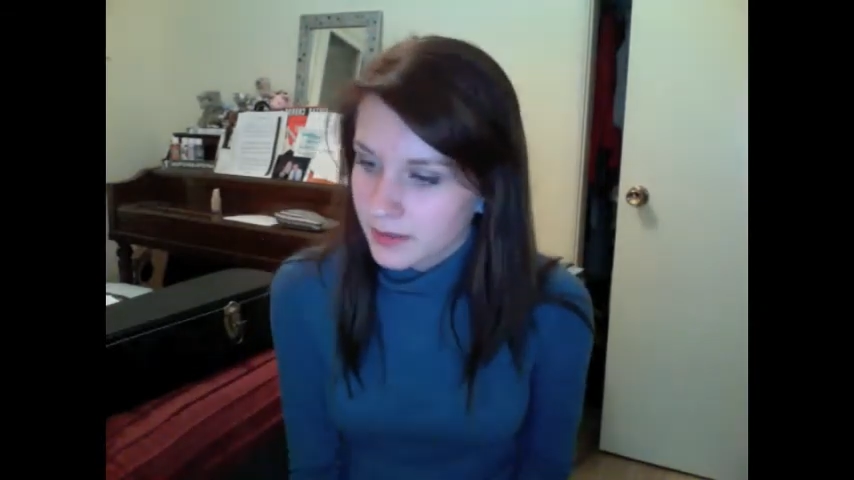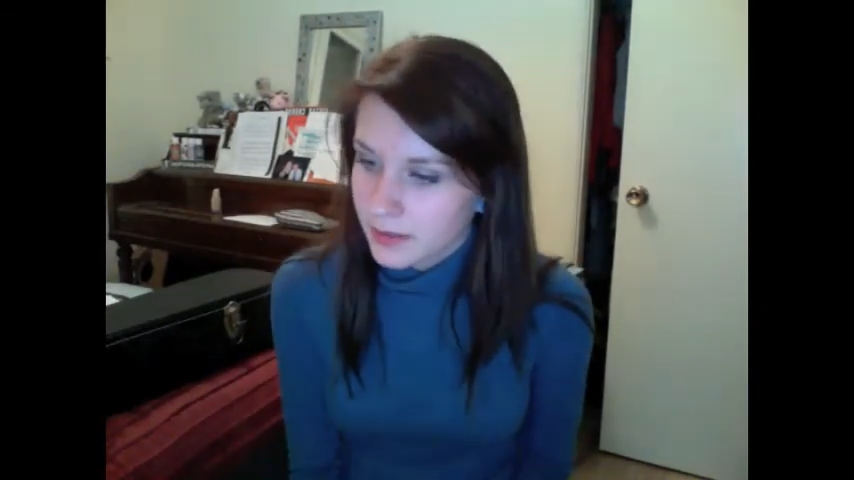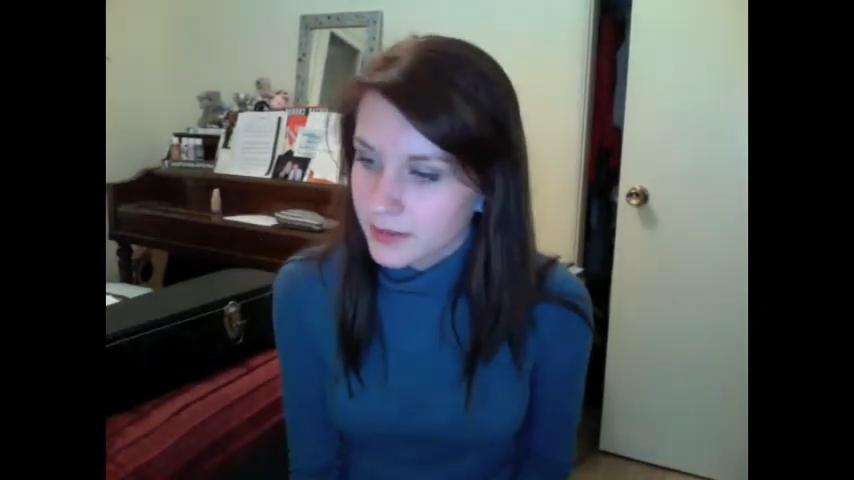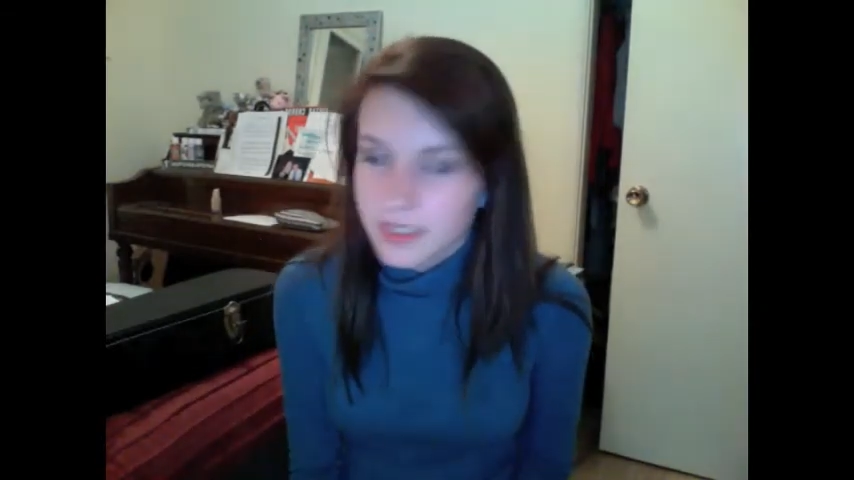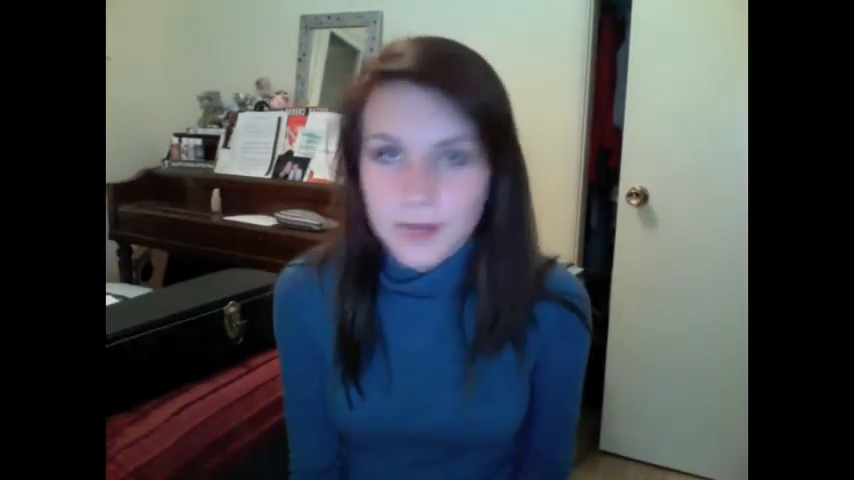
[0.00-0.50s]

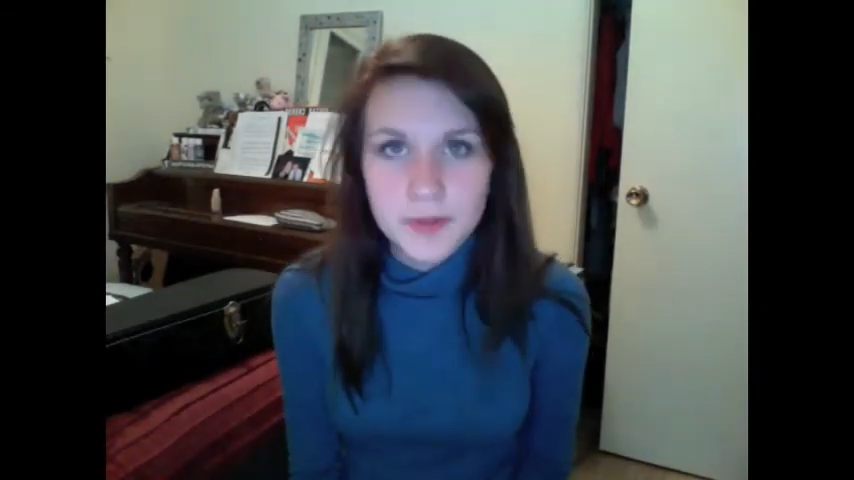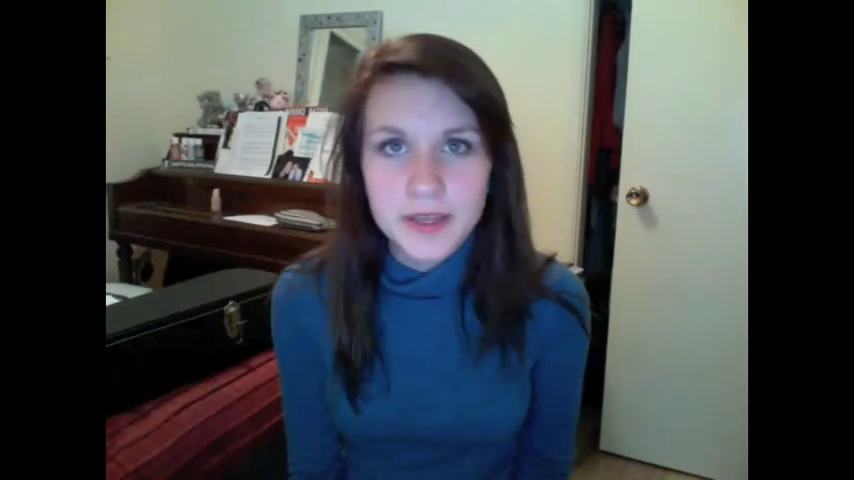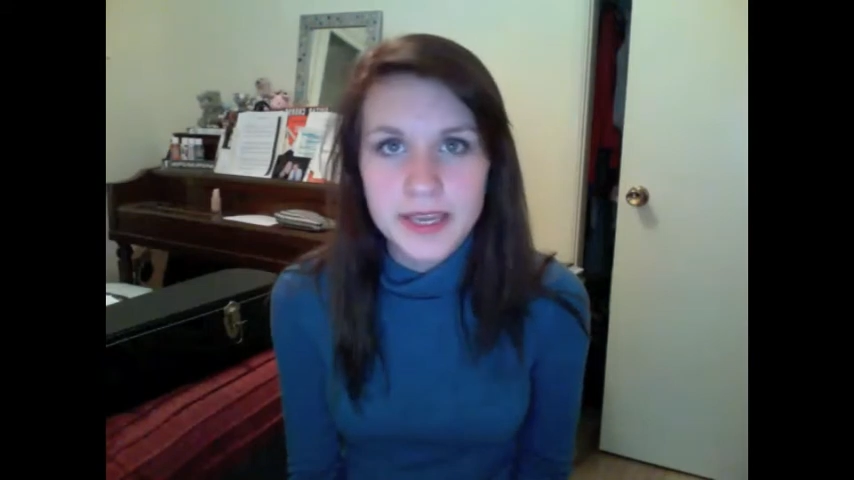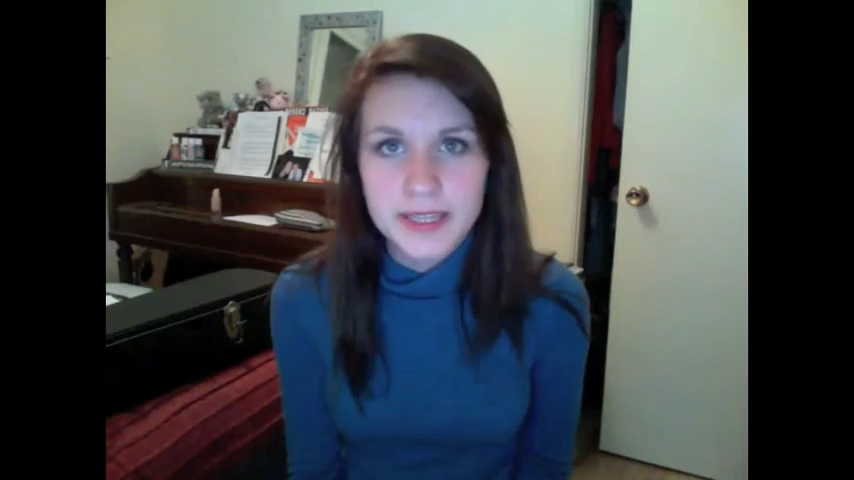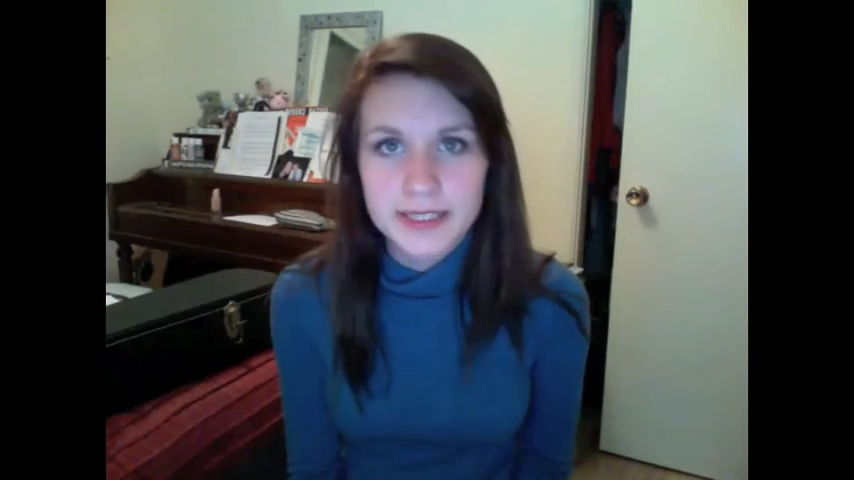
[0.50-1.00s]
There's
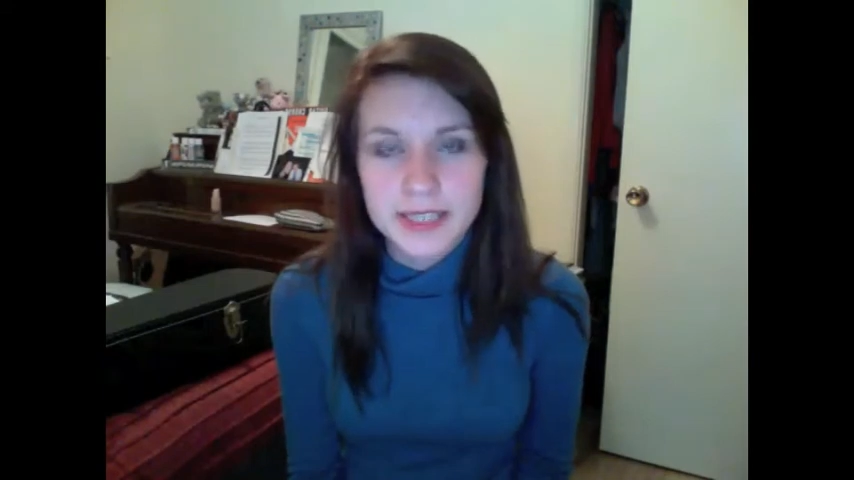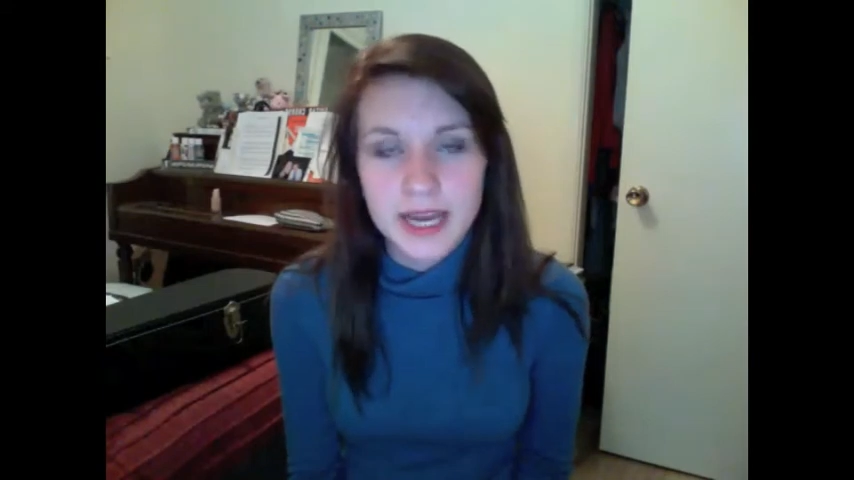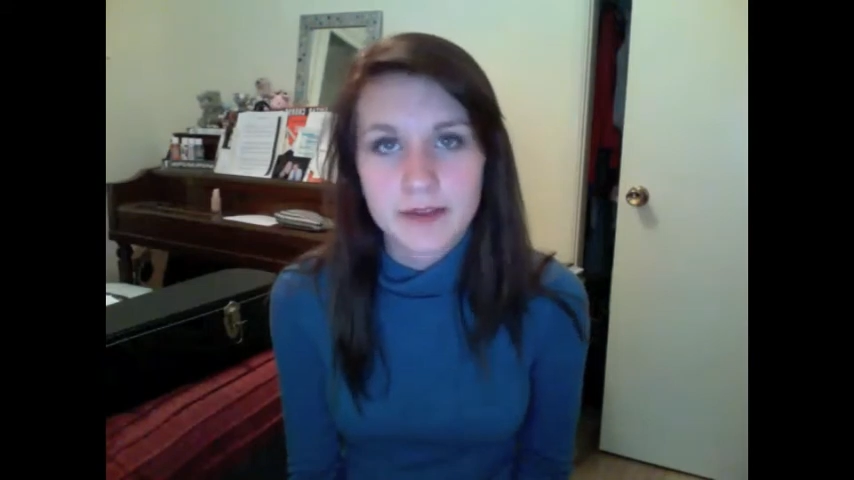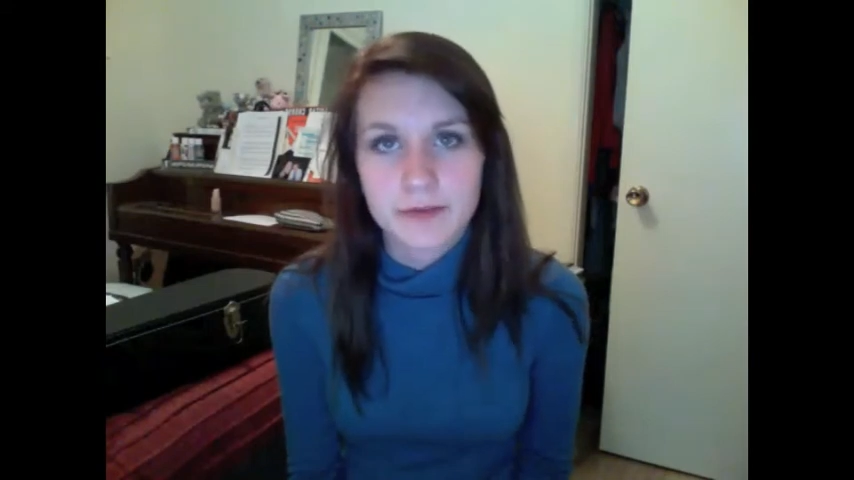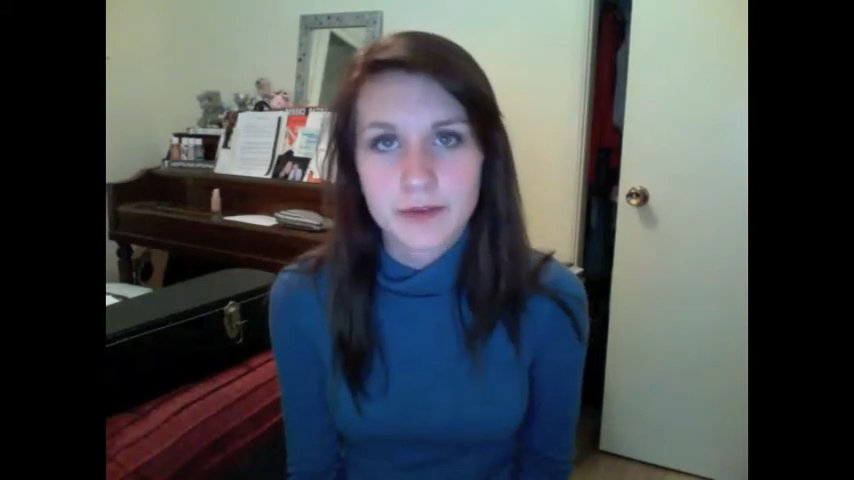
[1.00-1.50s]
something
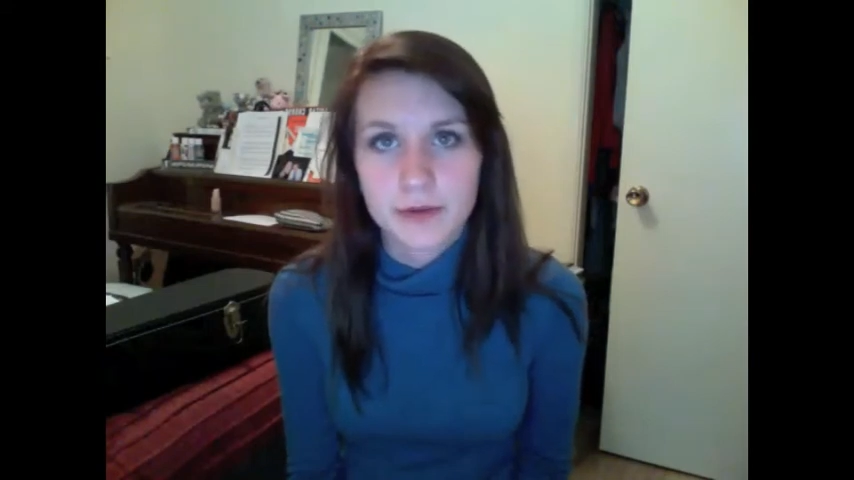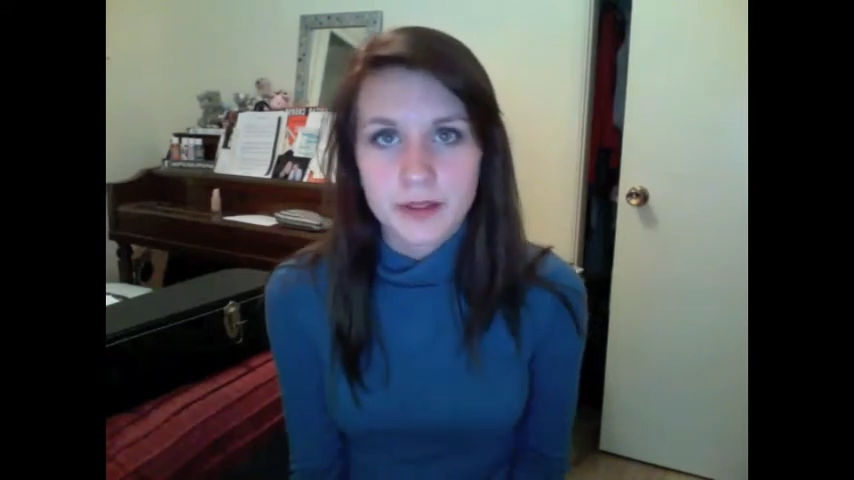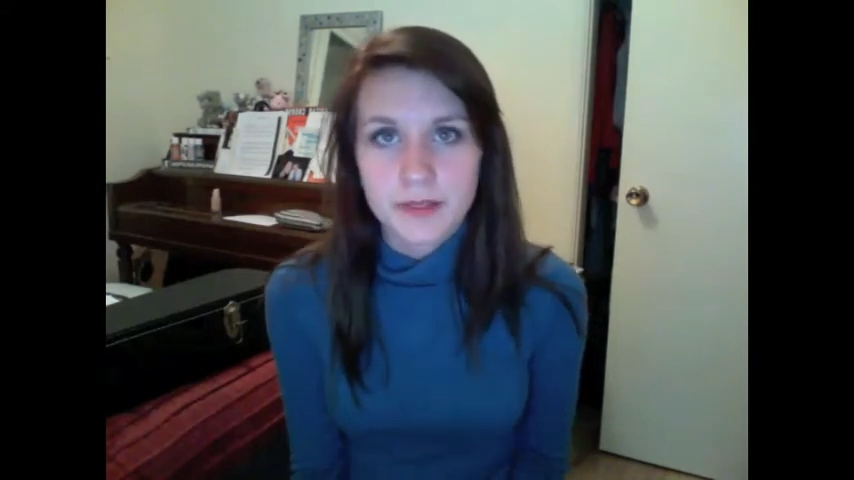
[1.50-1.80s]
inside of you